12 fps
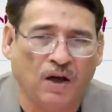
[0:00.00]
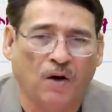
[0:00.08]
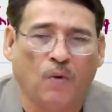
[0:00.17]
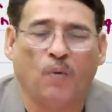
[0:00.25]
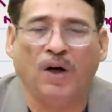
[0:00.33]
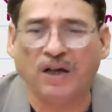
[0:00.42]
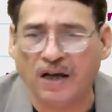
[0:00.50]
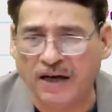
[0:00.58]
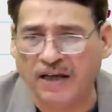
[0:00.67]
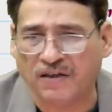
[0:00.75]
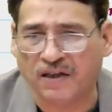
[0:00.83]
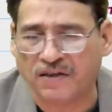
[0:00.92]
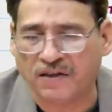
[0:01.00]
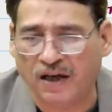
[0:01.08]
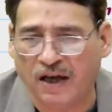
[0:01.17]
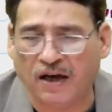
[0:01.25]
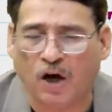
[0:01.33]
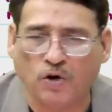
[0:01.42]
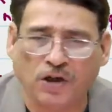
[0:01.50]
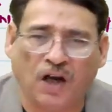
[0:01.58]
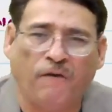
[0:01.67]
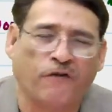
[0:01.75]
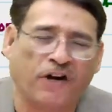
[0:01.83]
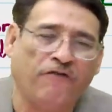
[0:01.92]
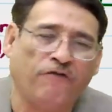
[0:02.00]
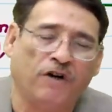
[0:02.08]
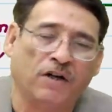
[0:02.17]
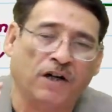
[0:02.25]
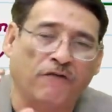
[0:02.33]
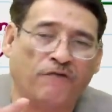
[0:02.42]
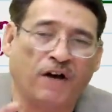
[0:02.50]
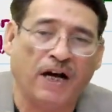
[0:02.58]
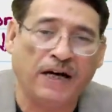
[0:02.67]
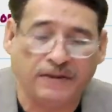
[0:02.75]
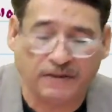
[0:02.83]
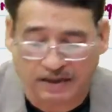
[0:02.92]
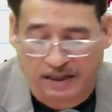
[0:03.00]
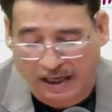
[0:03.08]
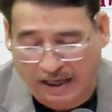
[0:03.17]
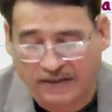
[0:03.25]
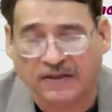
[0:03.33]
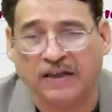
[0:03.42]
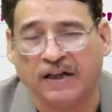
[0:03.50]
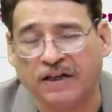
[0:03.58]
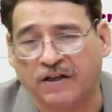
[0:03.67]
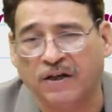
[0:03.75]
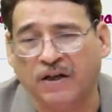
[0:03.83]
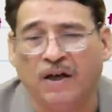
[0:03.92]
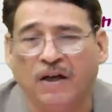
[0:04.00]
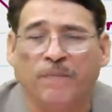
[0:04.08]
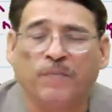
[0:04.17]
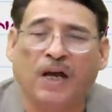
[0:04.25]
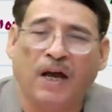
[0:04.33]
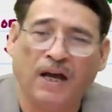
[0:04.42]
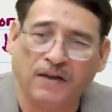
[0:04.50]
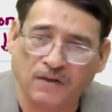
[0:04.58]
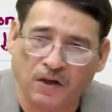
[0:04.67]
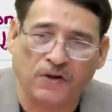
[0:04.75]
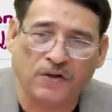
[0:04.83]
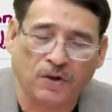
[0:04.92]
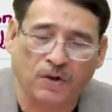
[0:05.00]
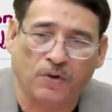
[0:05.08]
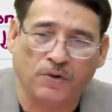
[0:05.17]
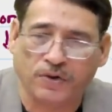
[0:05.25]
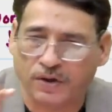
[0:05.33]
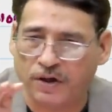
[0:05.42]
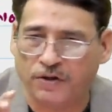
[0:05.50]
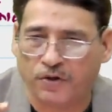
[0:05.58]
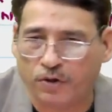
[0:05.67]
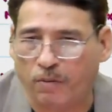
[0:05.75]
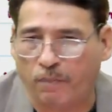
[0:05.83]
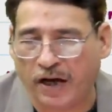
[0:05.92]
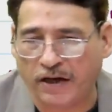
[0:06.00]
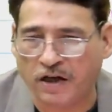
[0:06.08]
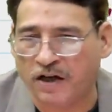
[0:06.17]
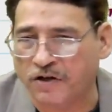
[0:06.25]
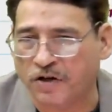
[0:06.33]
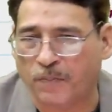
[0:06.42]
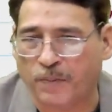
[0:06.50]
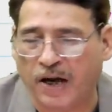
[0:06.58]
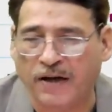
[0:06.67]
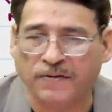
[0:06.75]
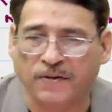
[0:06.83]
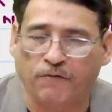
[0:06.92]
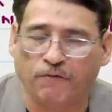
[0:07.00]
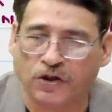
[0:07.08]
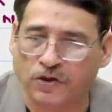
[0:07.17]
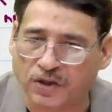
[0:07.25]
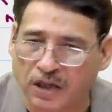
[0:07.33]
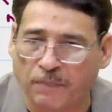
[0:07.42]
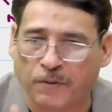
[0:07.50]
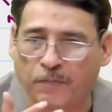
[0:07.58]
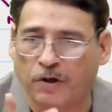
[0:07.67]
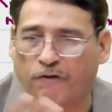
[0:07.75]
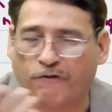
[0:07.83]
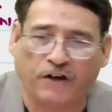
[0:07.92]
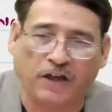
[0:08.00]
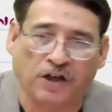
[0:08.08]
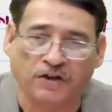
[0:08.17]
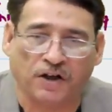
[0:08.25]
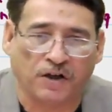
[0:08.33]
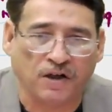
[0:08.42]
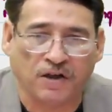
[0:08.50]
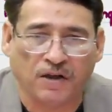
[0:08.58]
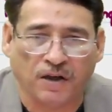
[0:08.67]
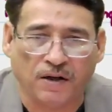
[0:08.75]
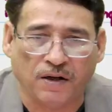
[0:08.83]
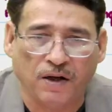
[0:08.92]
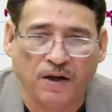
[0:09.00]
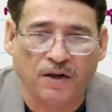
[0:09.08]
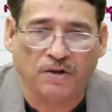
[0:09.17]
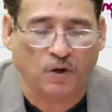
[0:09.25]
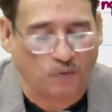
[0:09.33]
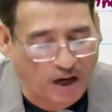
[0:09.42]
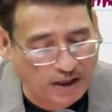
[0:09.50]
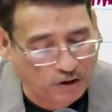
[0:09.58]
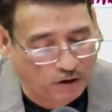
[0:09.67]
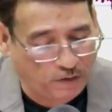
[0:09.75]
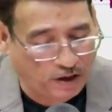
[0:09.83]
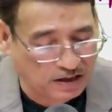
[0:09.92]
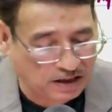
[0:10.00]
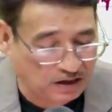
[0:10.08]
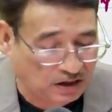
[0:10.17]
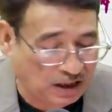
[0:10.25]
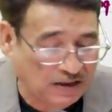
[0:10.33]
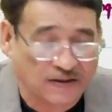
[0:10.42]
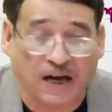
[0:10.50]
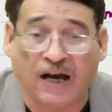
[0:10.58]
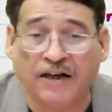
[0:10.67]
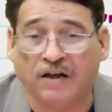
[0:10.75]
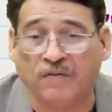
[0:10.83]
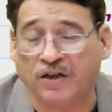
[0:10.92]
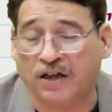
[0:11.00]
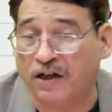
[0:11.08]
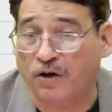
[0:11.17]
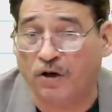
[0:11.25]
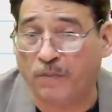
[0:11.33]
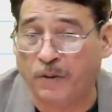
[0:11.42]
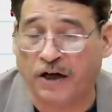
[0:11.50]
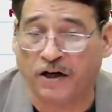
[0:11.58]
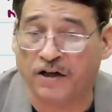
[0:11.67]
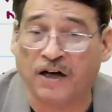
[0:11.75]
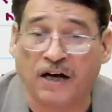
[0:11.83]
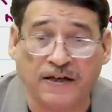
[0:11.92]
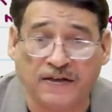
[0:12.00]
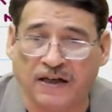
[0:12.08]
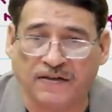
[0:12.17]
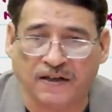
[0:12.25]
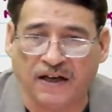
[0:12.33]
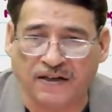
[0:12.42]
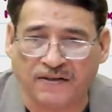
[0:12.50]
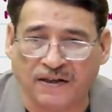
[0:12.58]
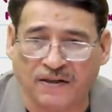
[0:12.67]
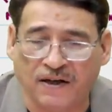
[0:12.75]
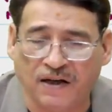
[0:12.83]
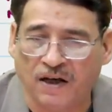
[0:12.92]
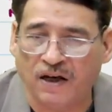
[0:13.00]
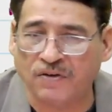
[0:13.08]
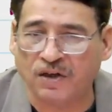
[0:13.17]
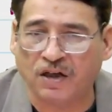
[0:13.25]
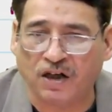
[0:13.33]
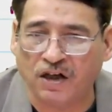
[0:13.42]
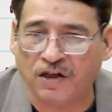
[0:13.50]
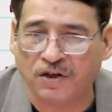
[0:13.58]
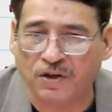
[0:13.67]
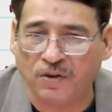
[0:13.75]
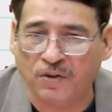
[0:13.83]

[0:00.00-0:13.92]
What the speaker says: What are assets? Accounting framework defines asset as a resource controlled by an enterprise and which is capable of fetching the return. So quite obviously, these items cannot be categorized as asset. Is it clear to you or